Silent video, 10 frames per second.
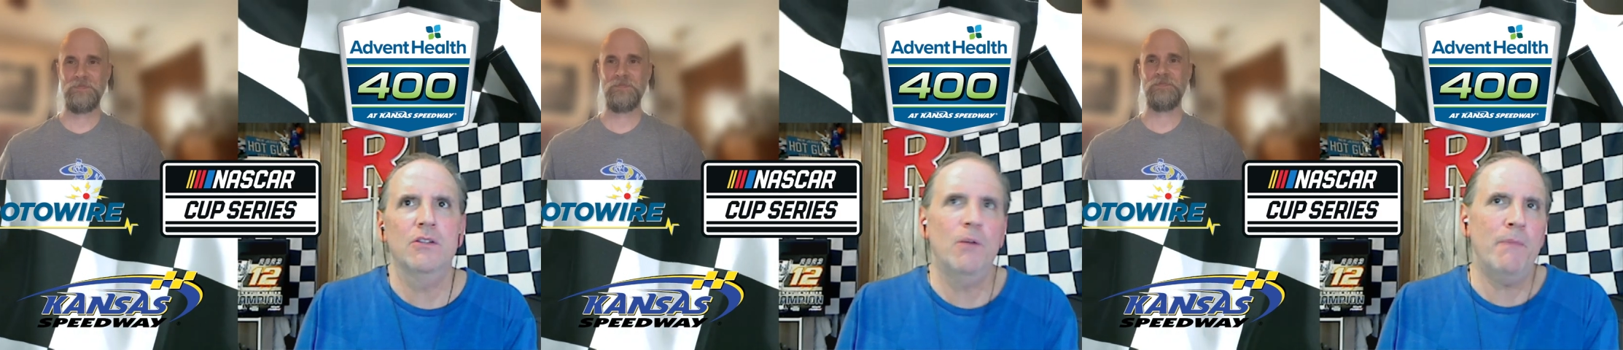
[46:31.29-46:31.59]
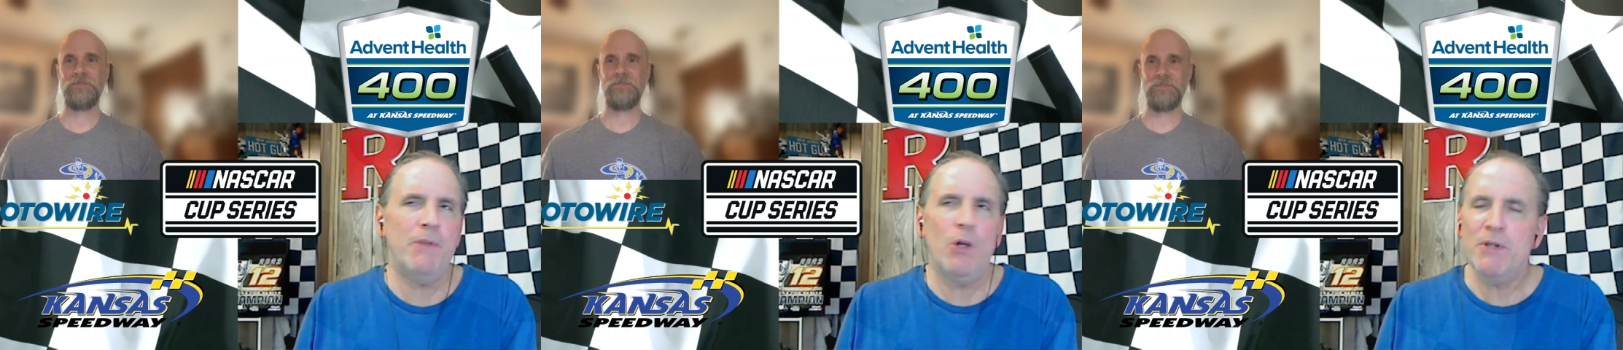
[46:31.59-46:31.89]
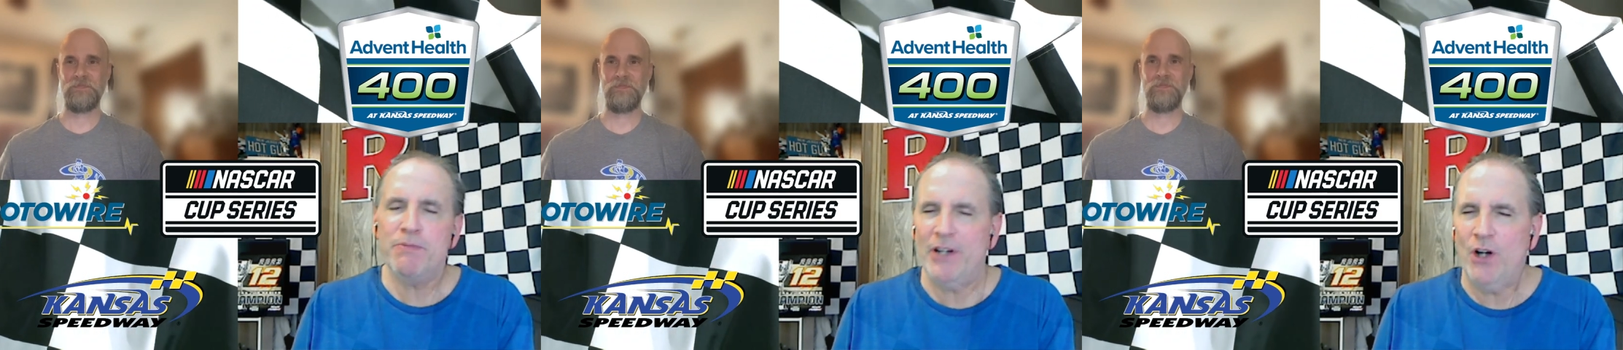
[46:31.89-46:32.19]
Speaker 1: no I mean,
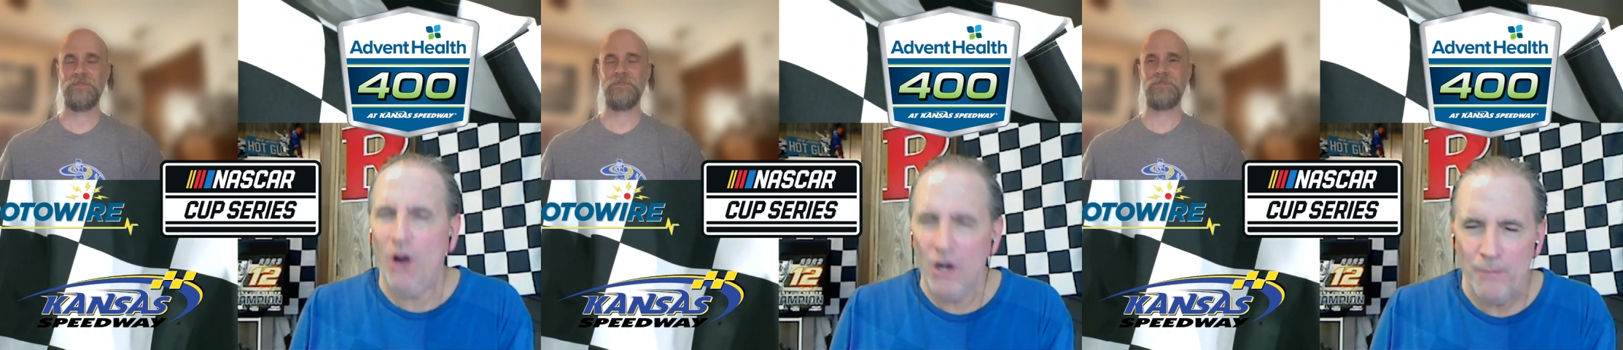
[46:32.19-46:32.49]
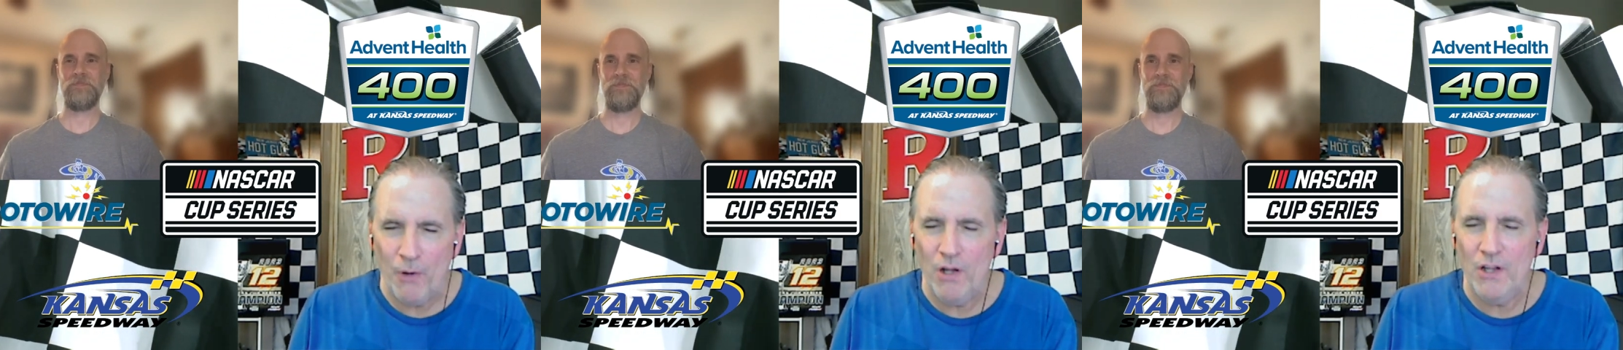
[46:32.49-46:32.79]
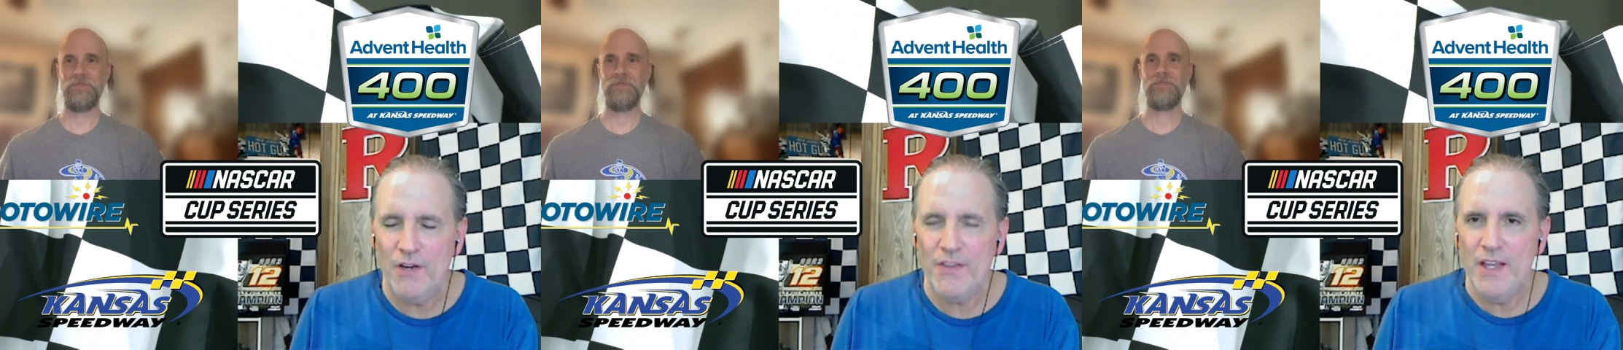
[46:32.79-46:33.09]
nobody's playing
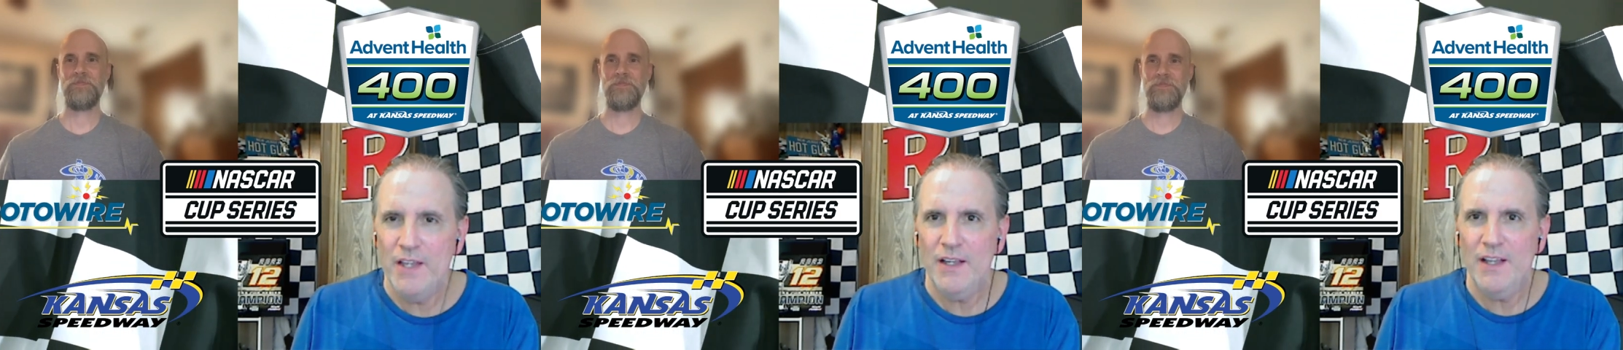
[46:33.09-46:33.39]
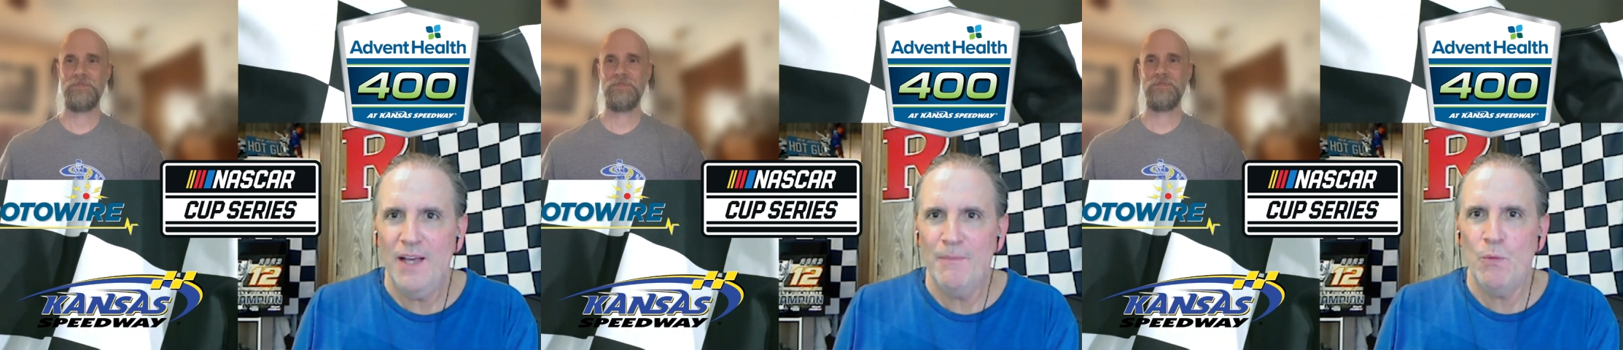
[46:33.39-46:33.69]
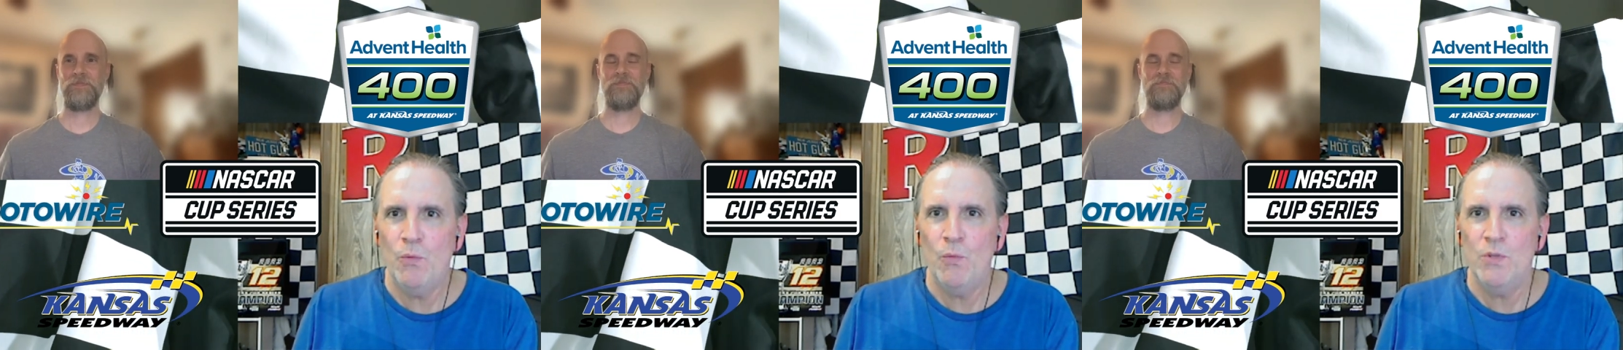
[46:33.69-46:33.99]
hardball are they i
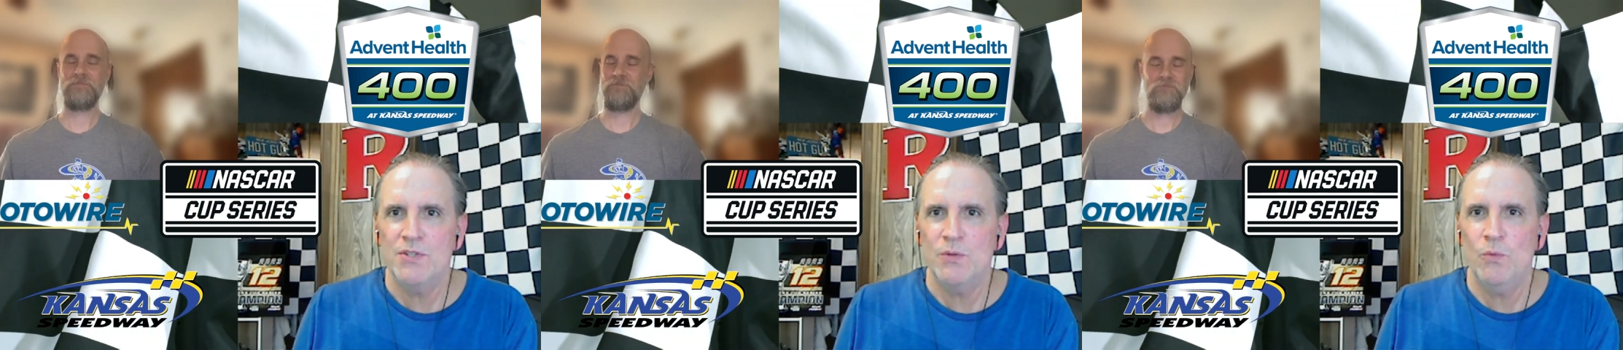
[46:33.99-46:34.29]
mean what's